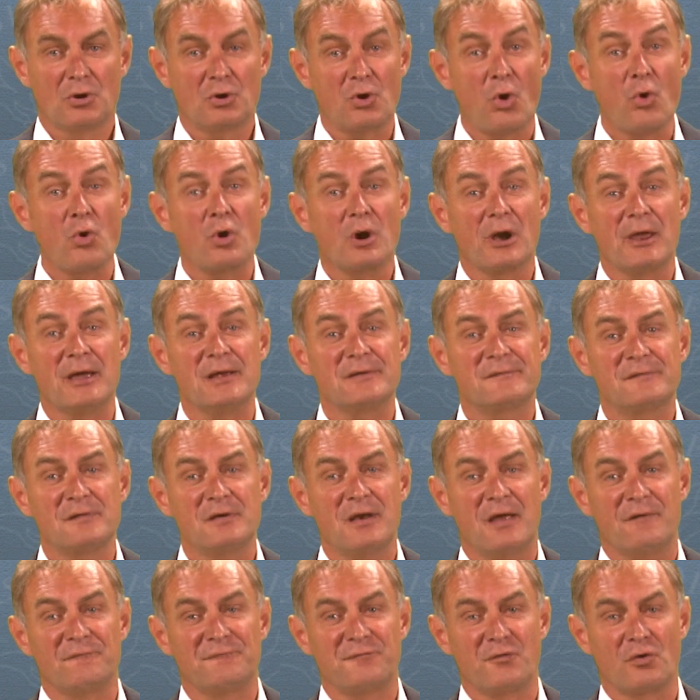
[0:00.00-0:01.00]

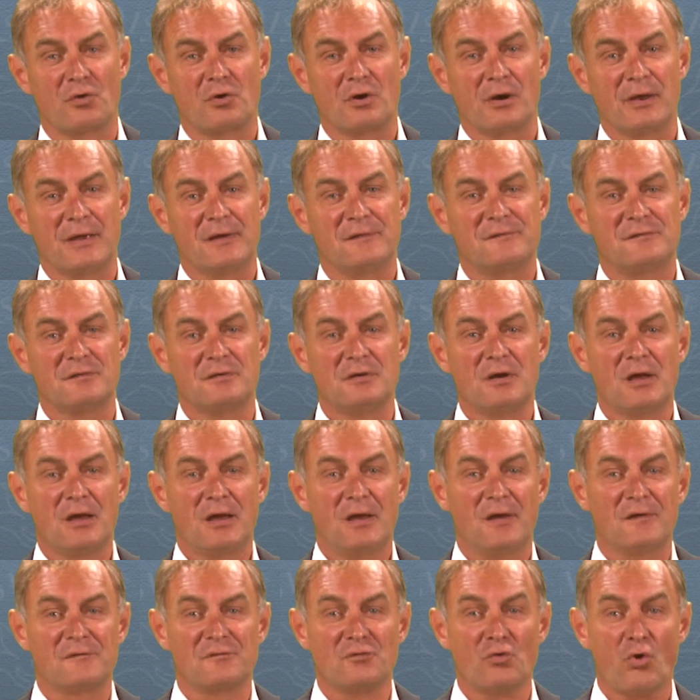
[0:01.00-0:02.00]
Coagulation and flocculation
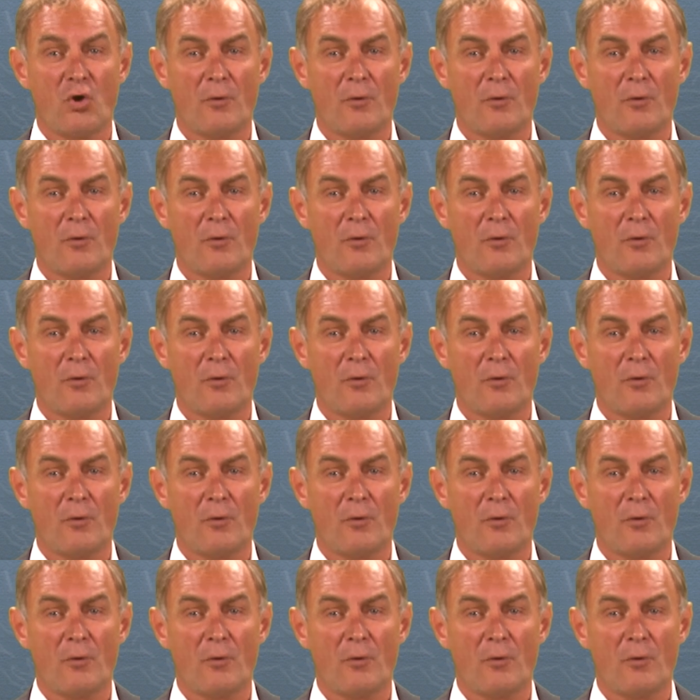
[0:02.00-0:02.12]
is